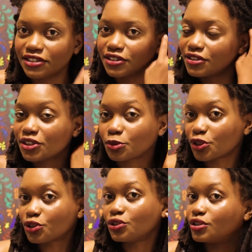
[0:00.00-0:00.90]
you know, you're
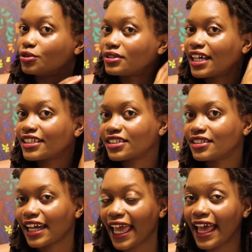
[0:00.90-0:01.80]
supposed to do that to
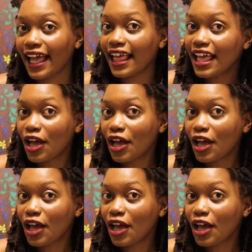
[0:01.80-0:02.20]
your hair.